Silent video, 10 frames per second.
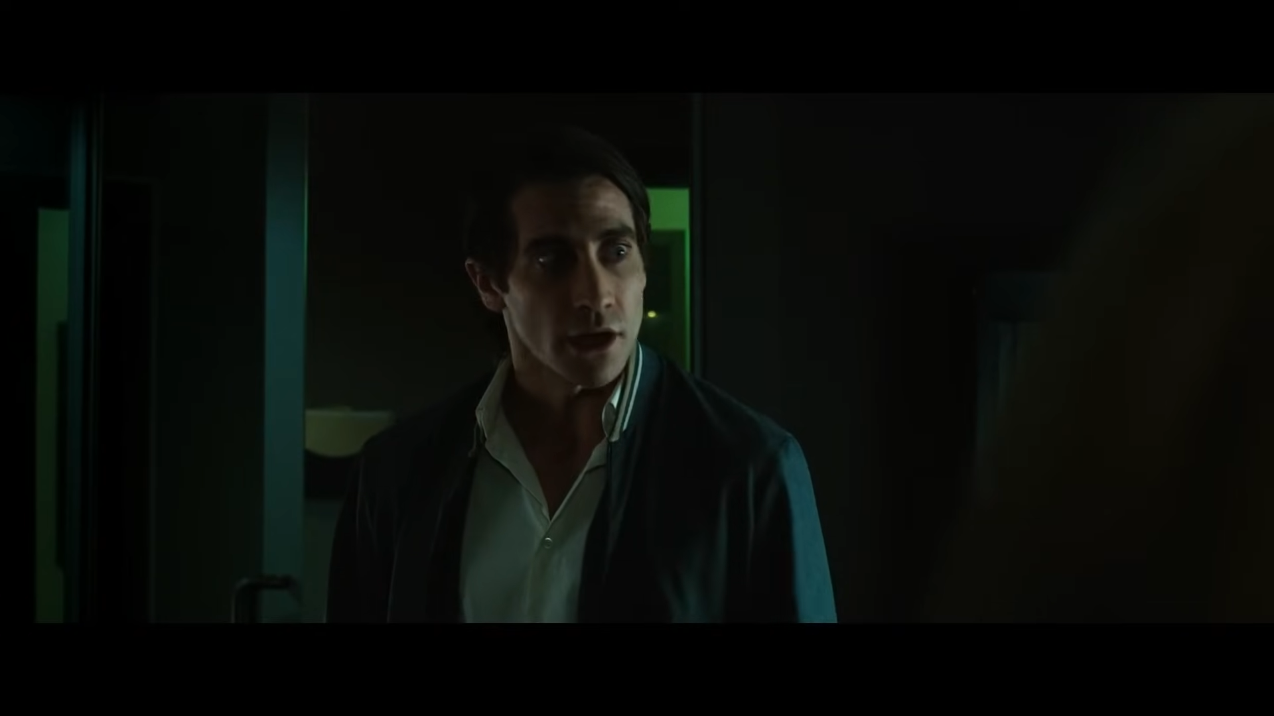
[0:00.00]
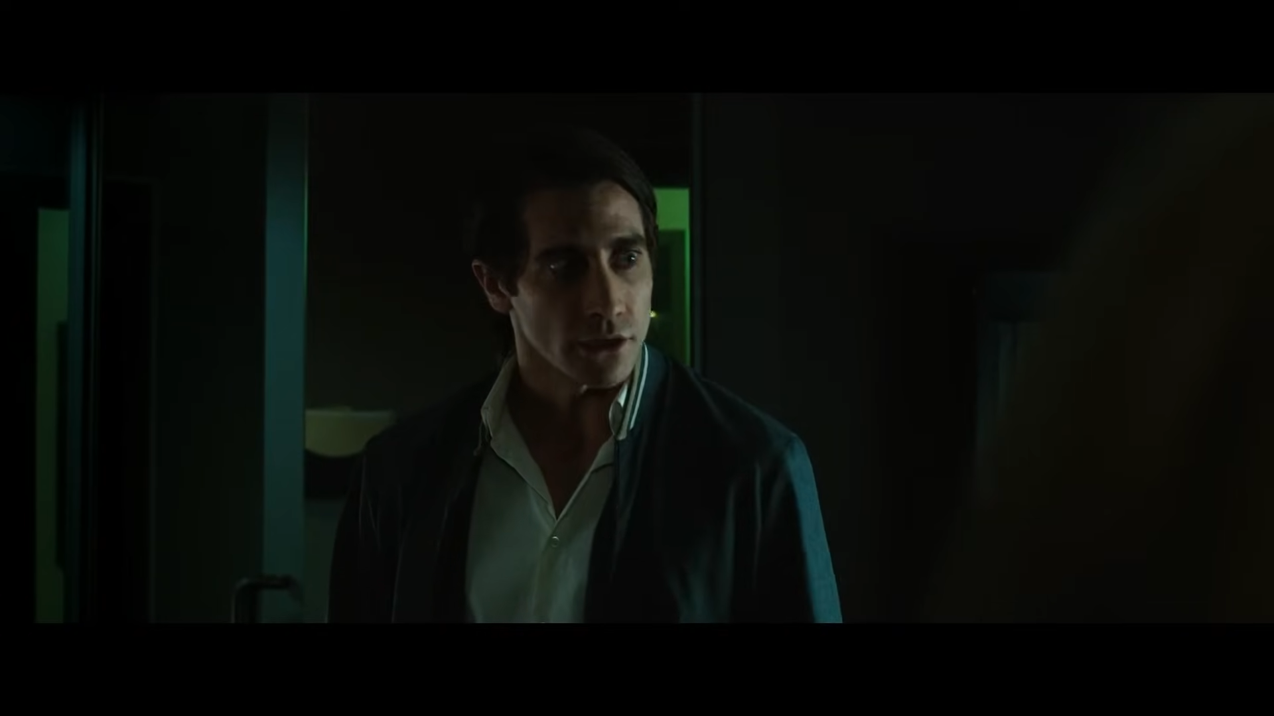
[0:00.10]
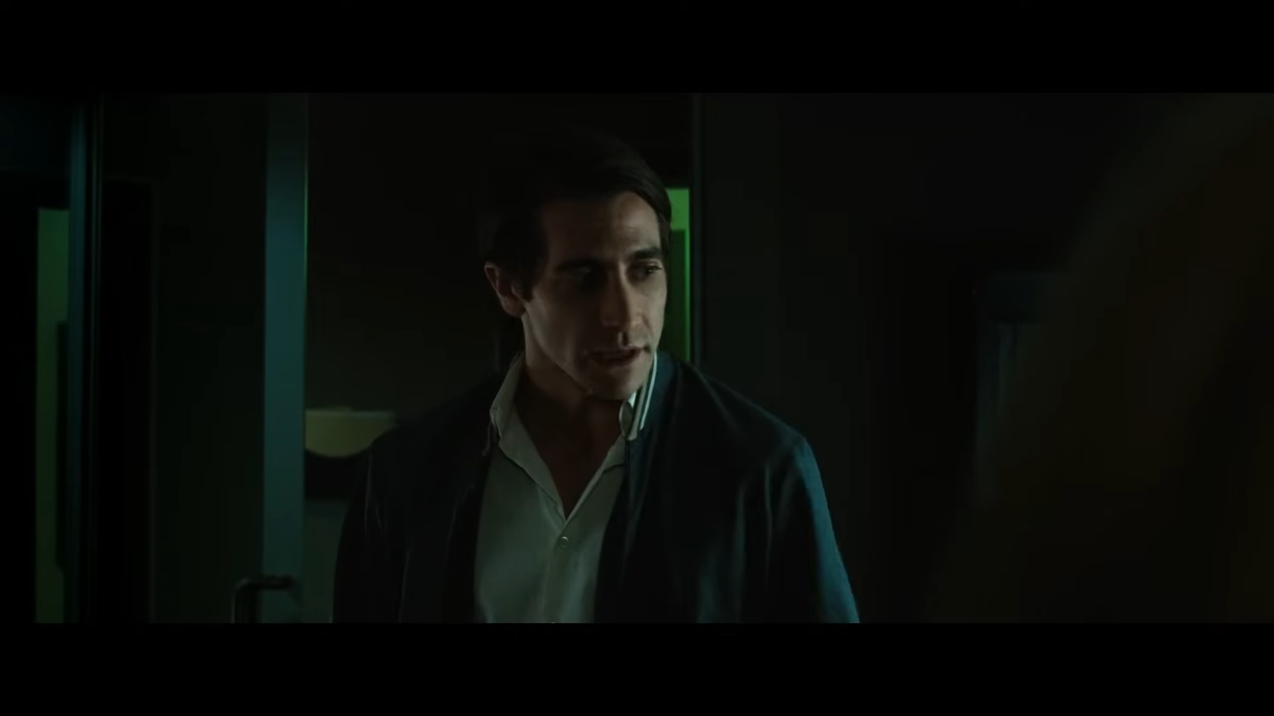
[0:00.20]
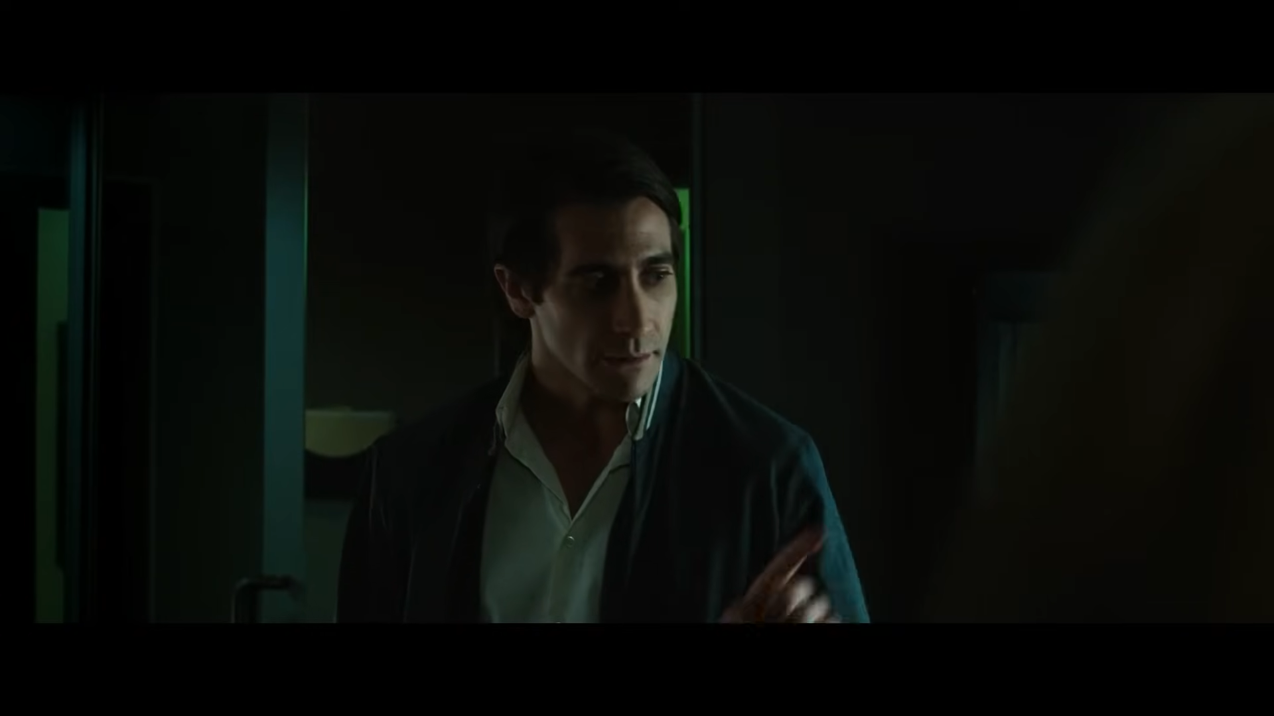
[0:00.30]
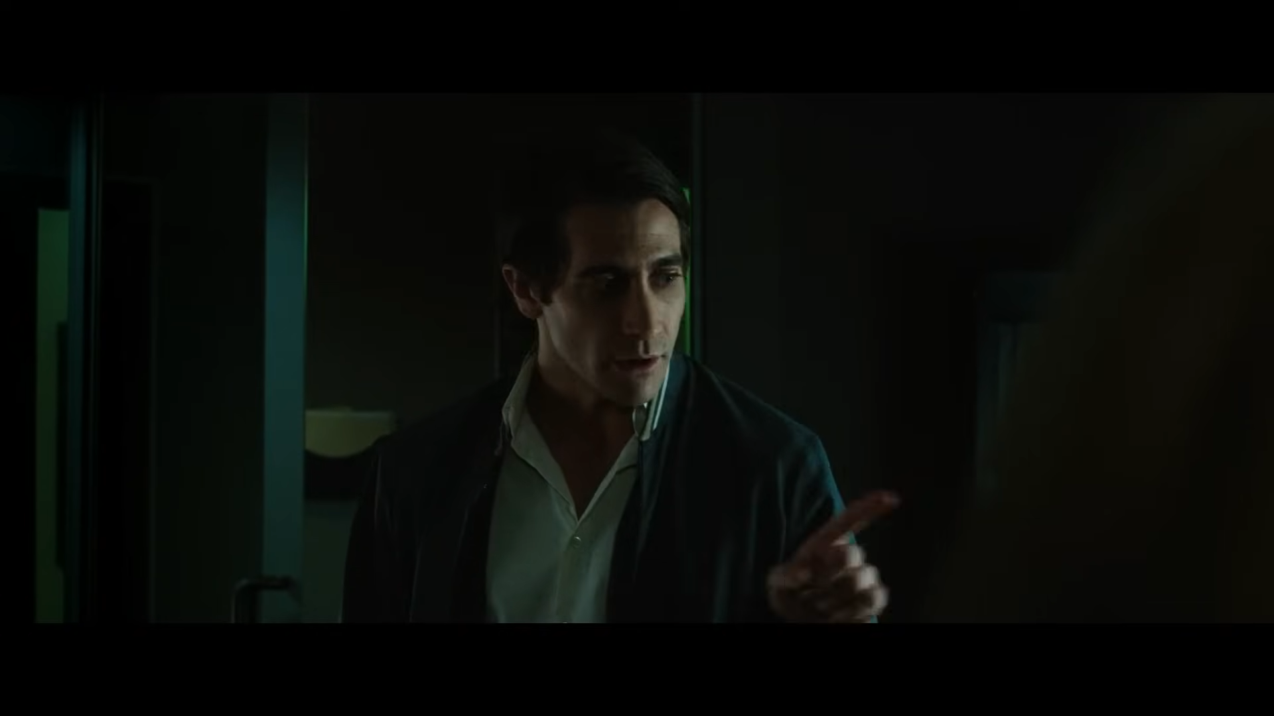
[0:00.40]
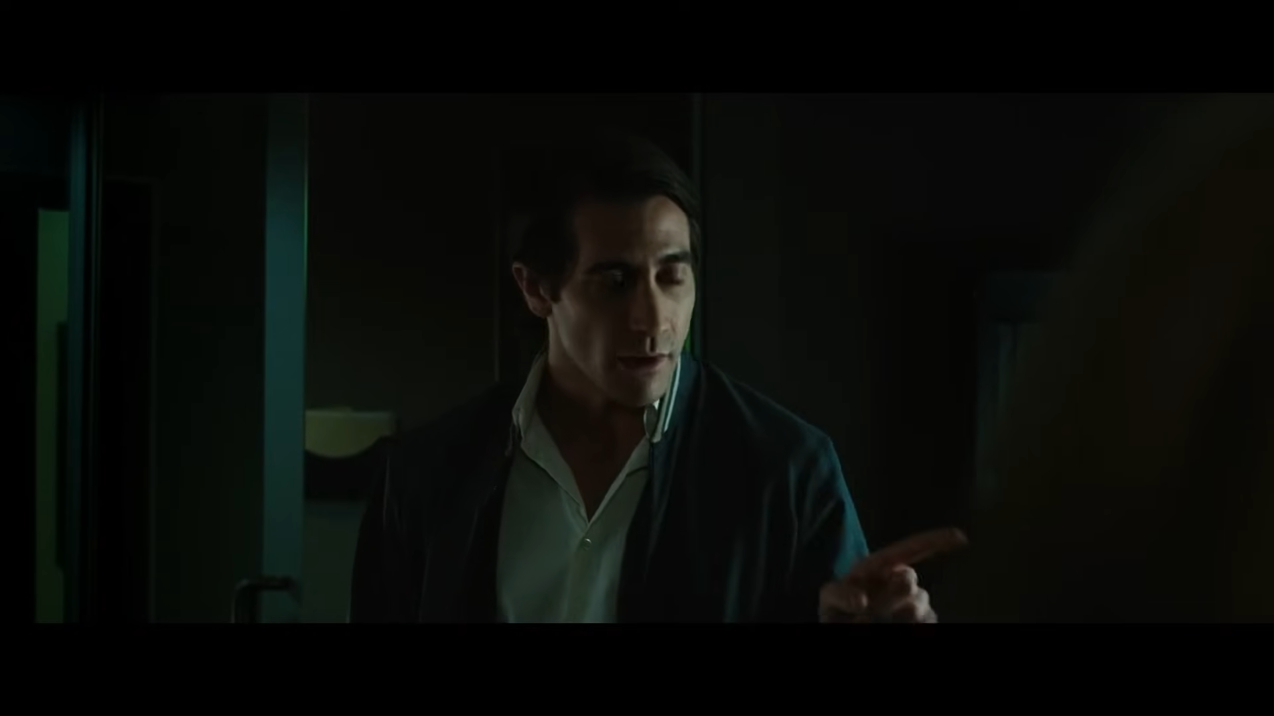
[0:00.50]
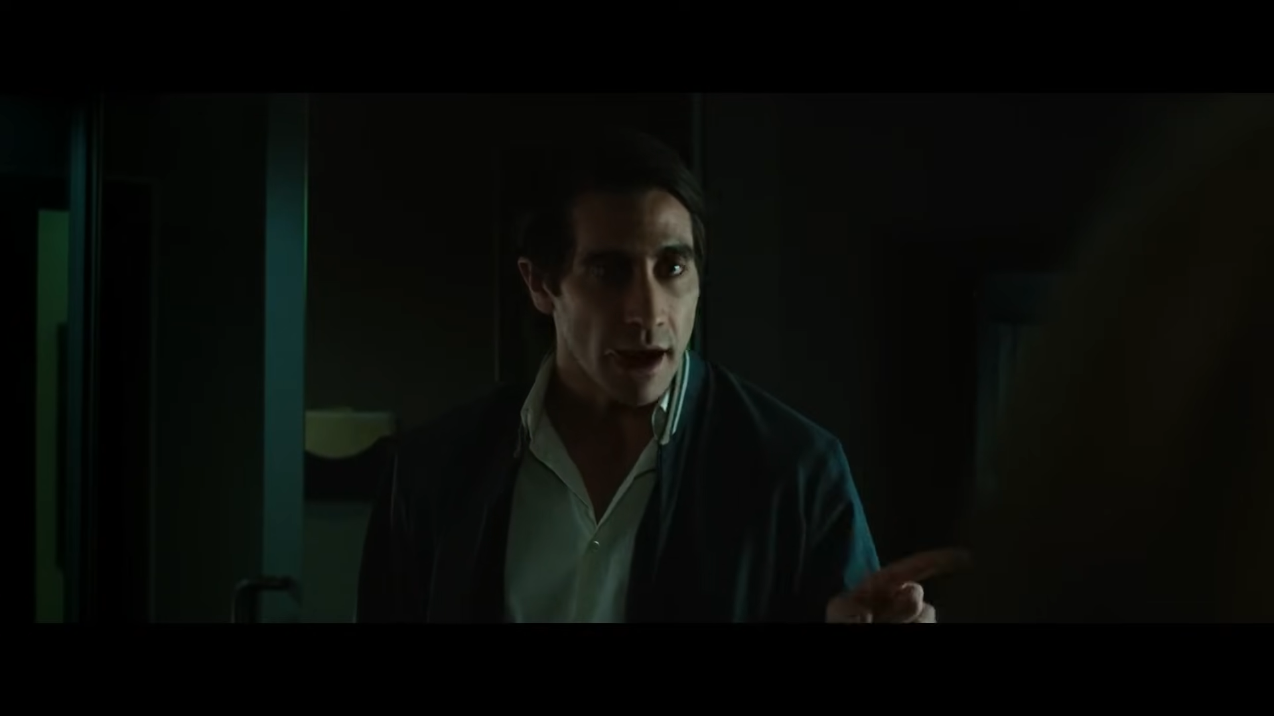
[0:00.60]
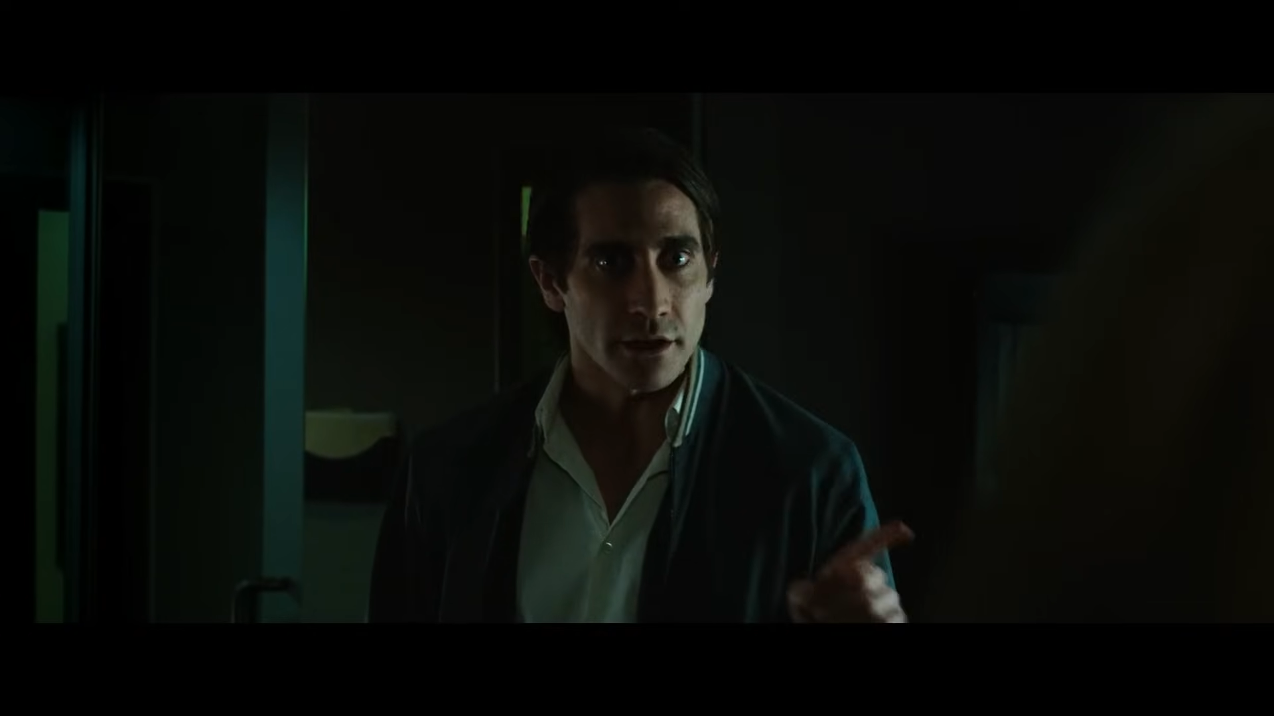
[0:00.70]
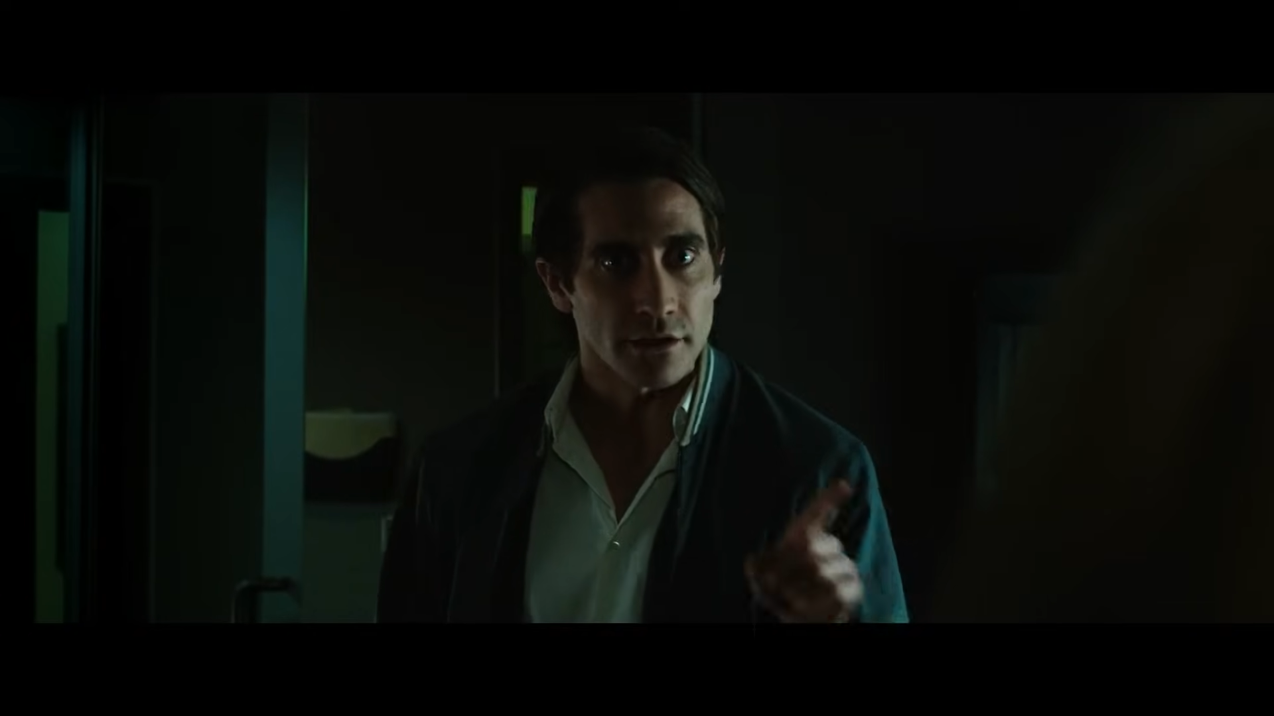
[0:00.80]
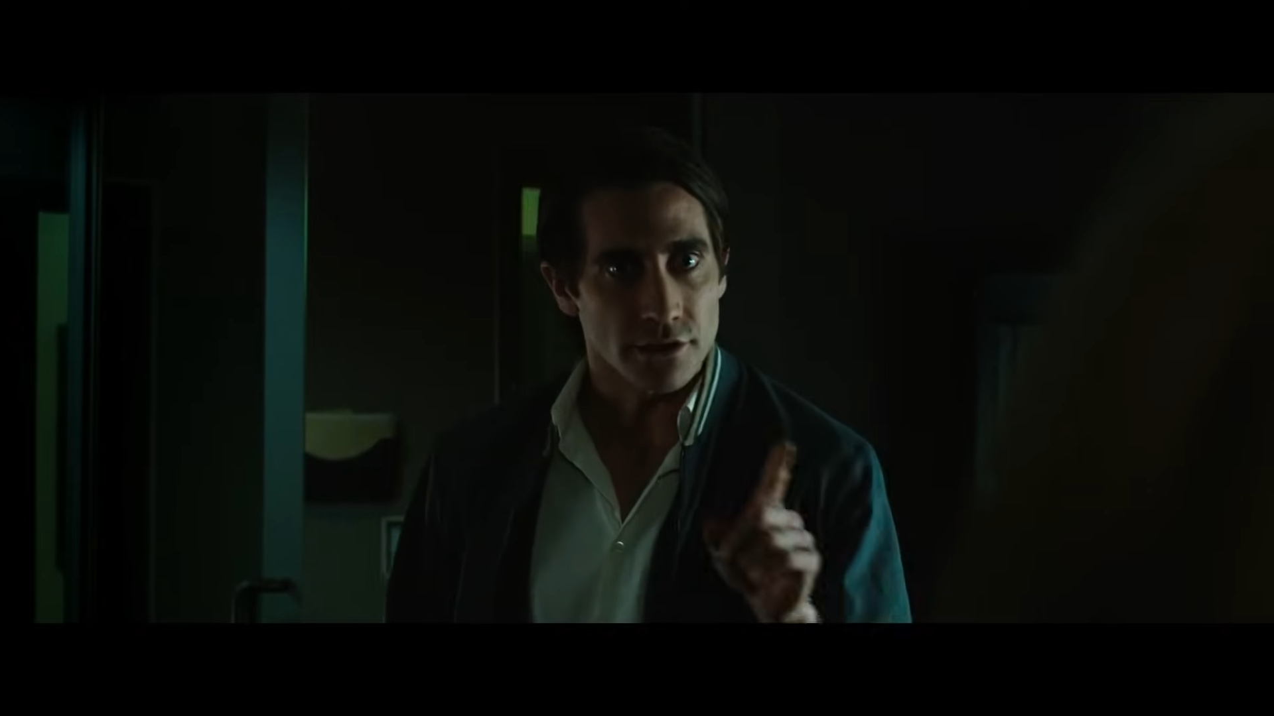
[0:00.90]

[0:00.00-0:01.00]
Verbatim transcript: You'll take me around,